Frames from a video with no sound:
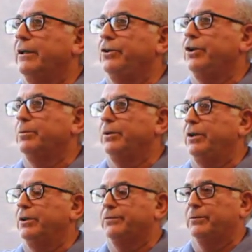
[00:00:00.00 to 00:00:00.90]
Dearborn
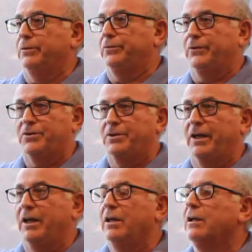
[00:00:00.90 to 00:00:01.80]
here from the first
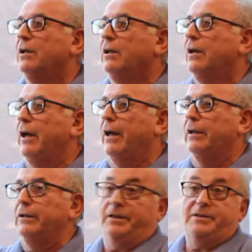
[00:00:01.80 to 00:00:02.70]
day.
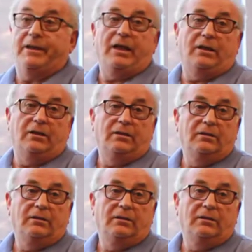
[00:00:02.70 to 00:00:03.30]
And I stayed.